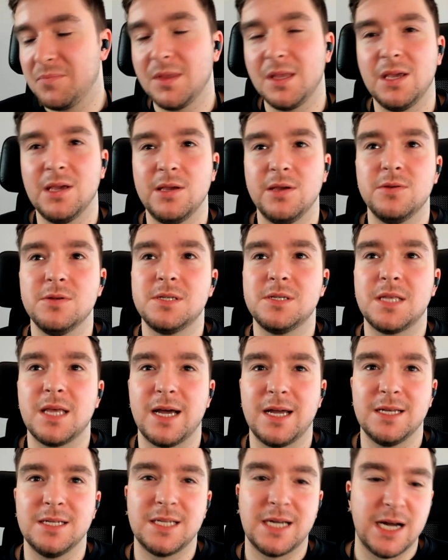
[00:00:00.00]
You use that
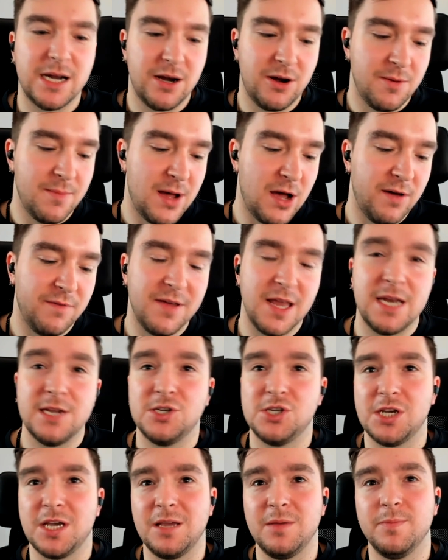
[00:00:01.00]
entire amount of
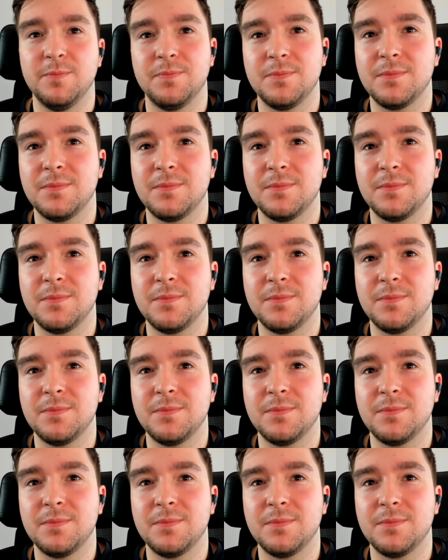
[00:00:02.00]
energy